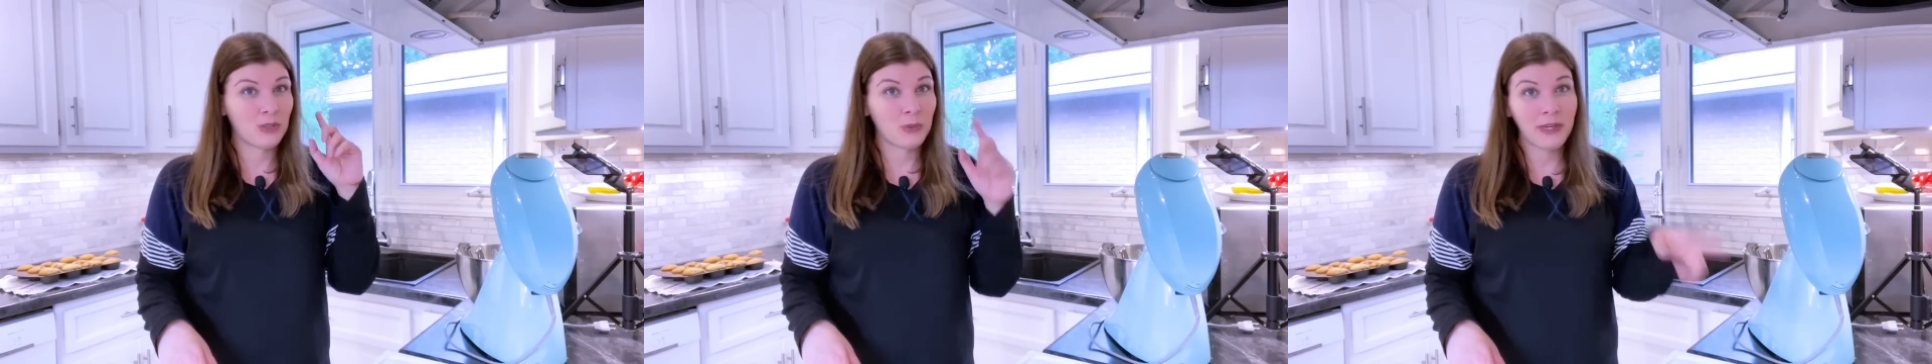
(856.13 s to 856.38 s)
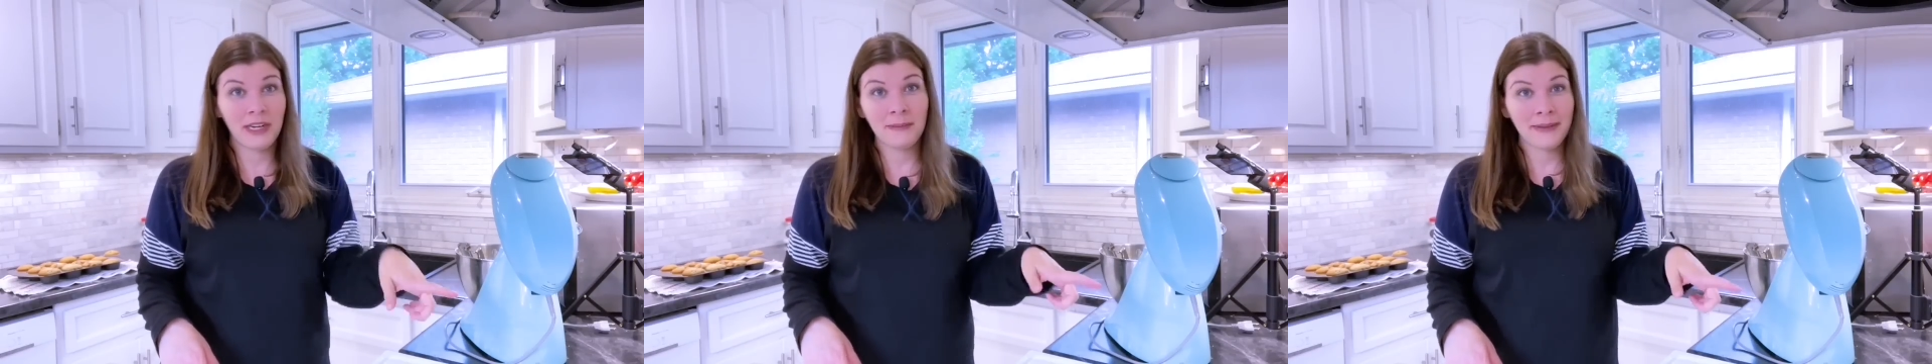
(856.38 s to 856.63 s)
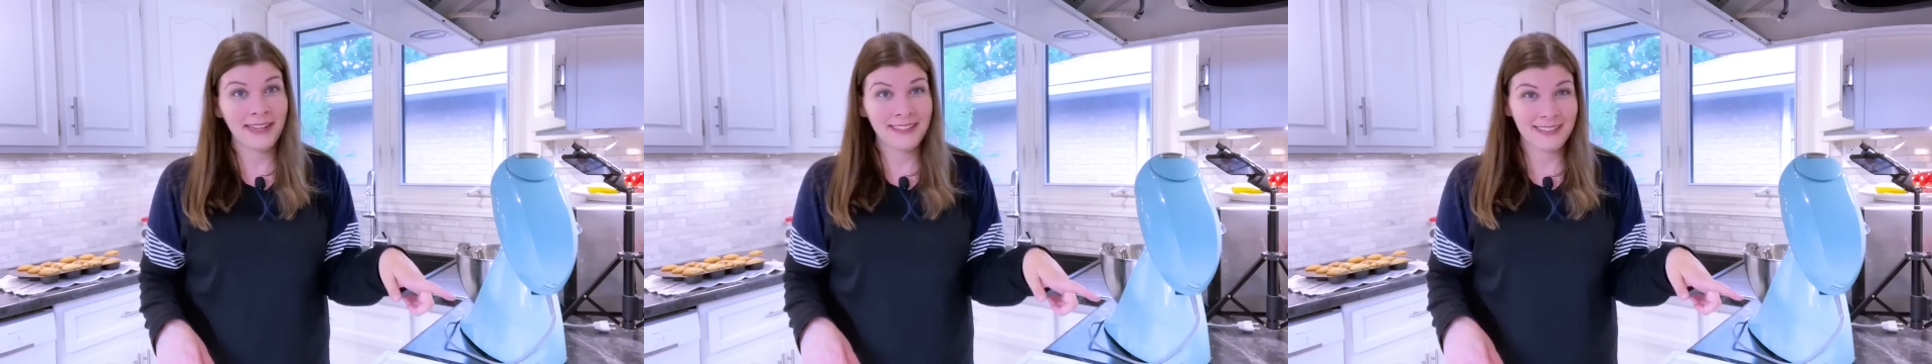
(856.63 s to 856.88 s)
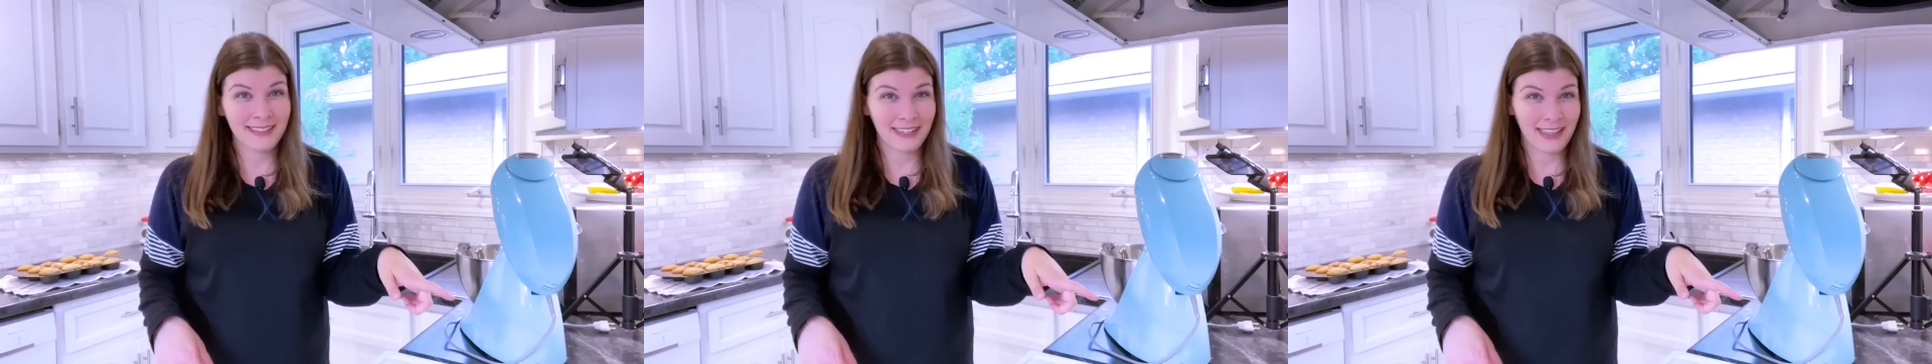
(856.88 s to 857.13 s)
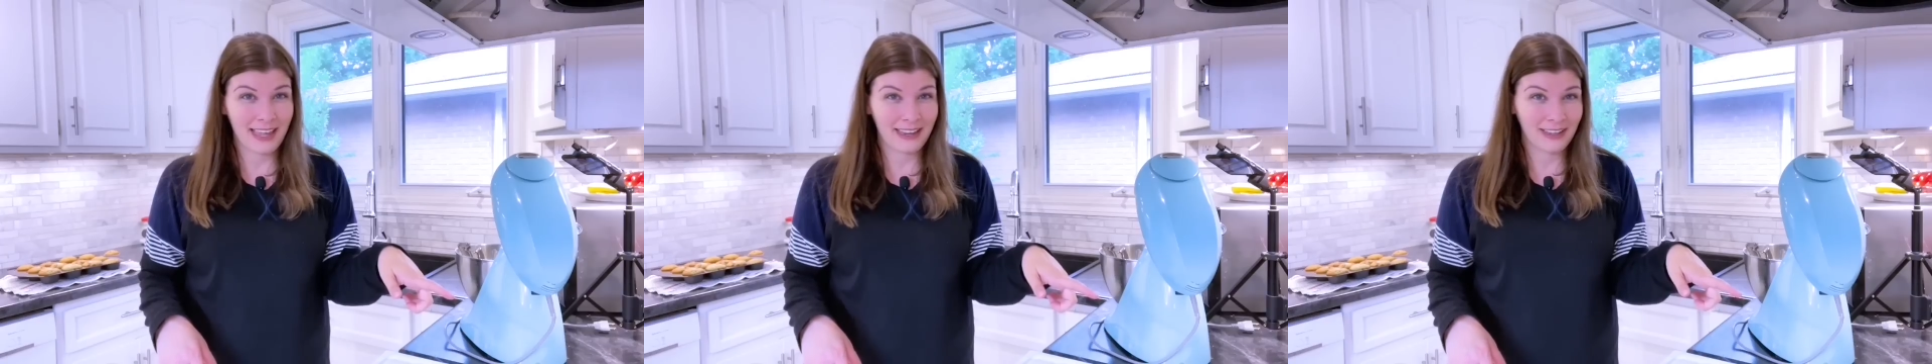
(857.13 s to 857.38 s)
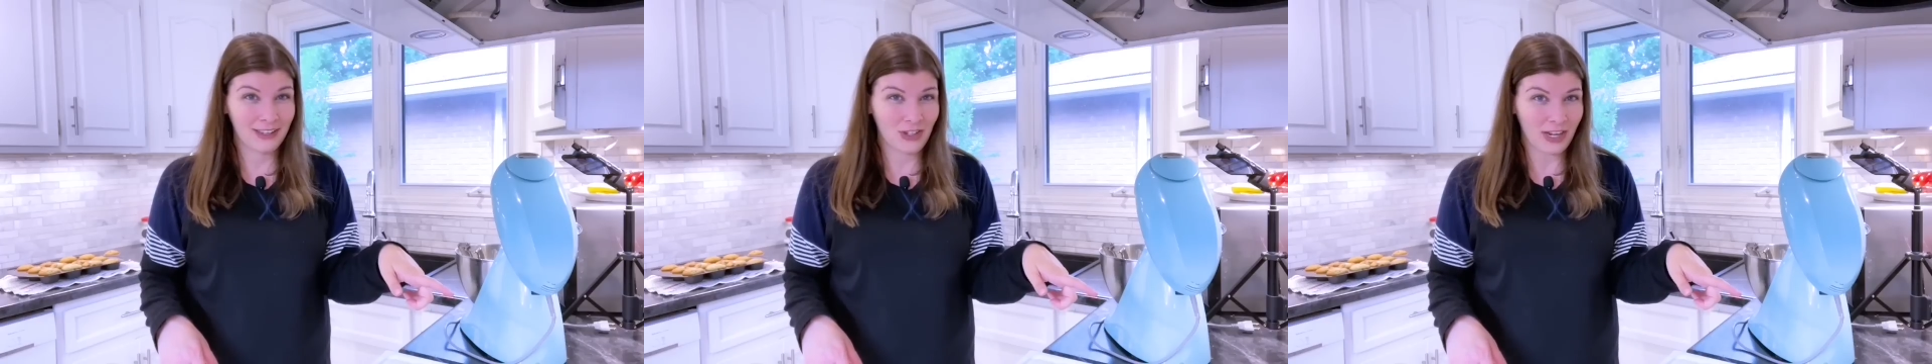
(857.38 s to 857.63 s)
20 minutes to
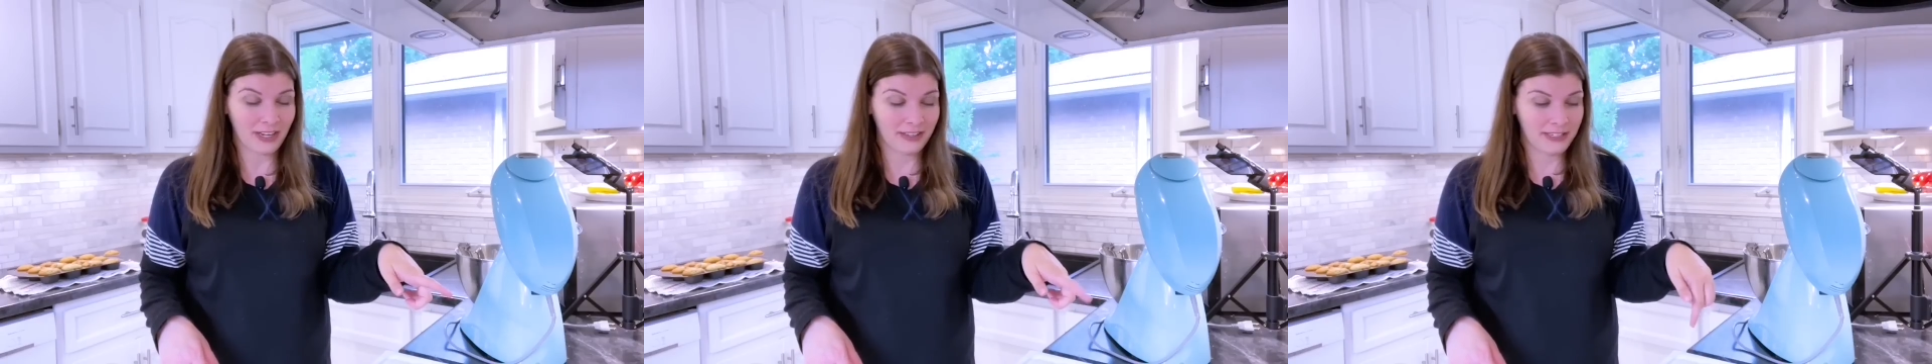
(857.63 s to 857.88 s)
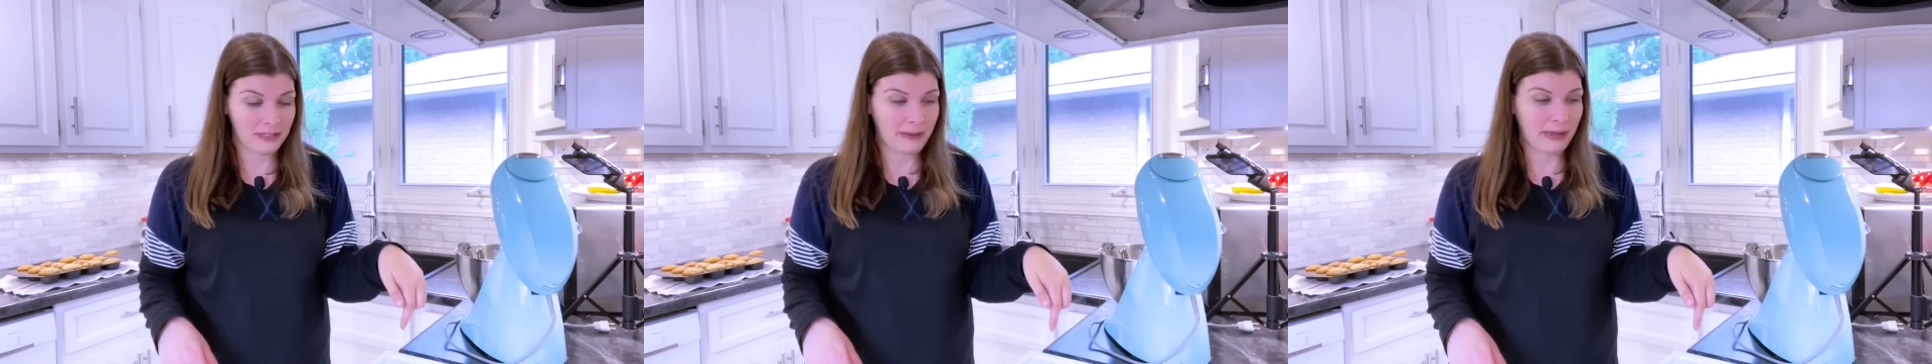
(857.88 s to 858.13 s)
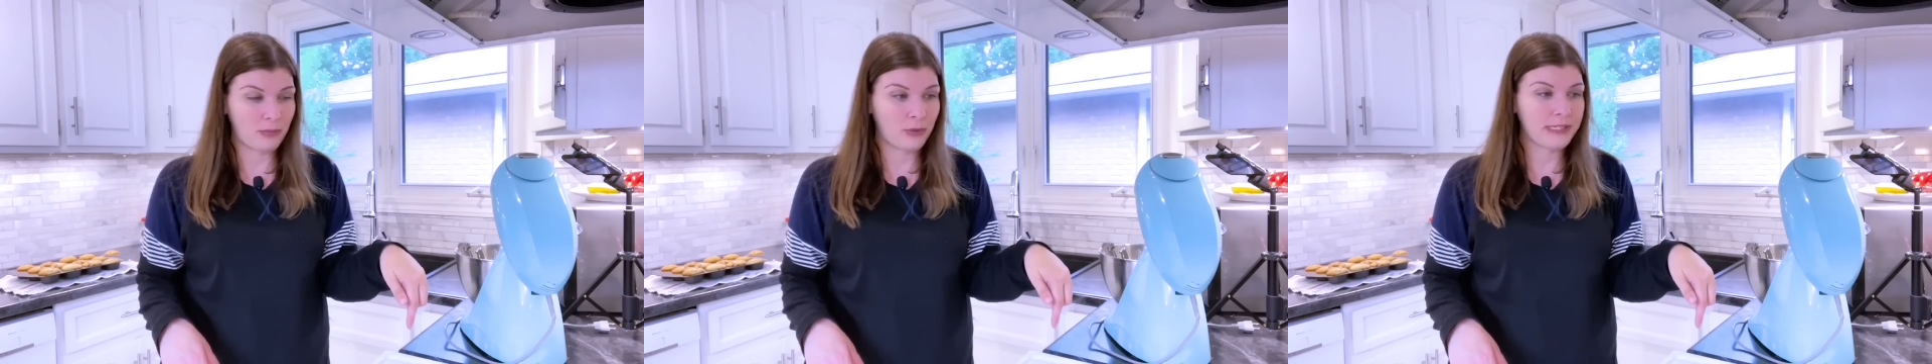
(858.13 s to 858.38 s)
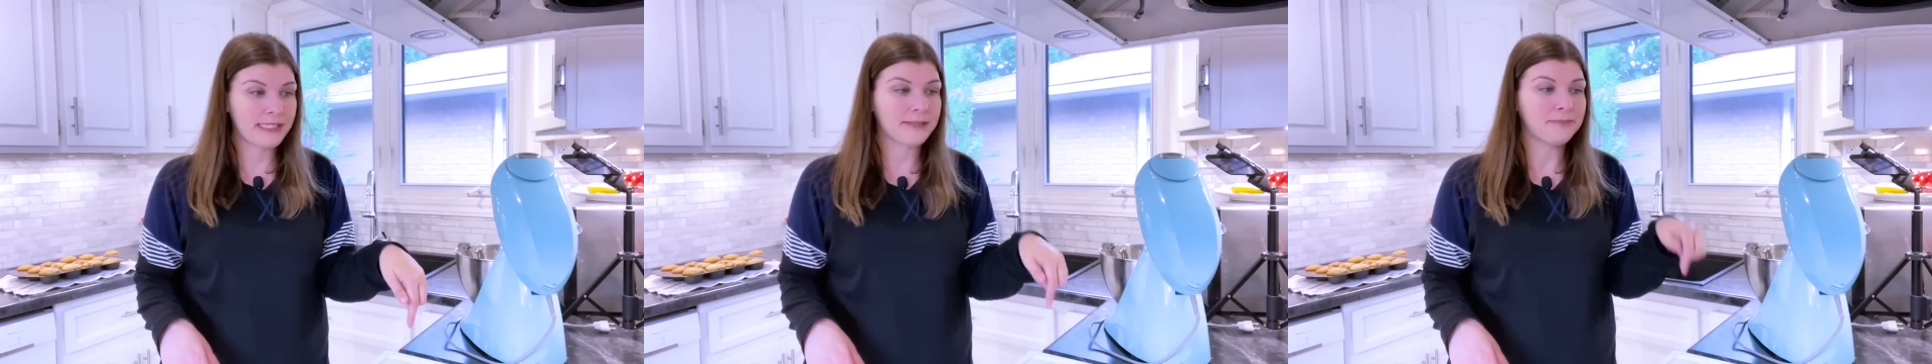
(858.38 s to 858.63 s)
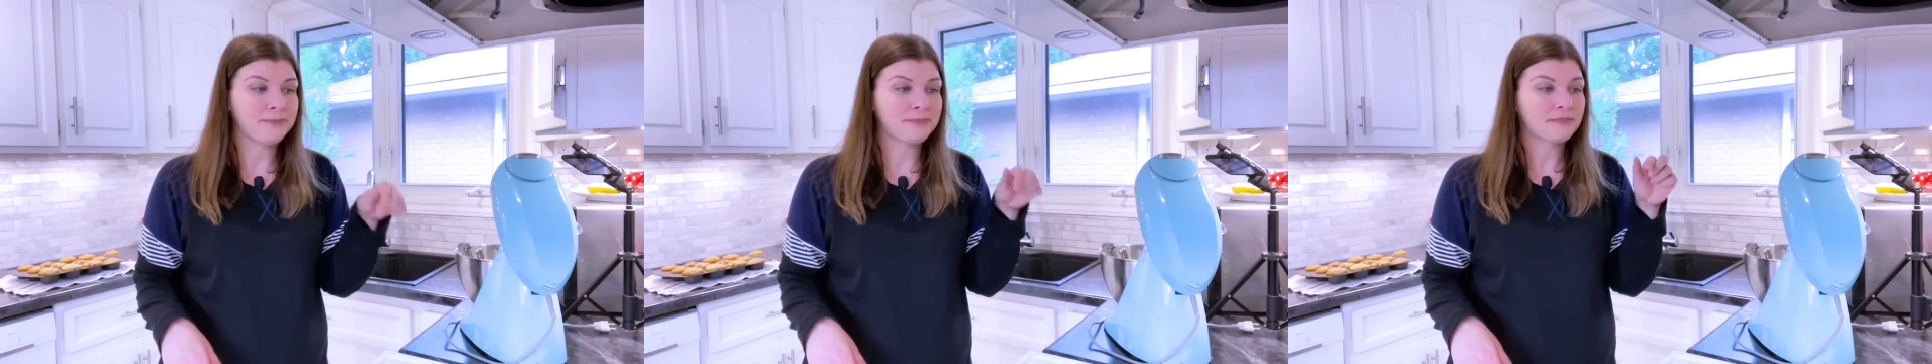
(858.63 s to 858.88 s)
then check on these bad boys.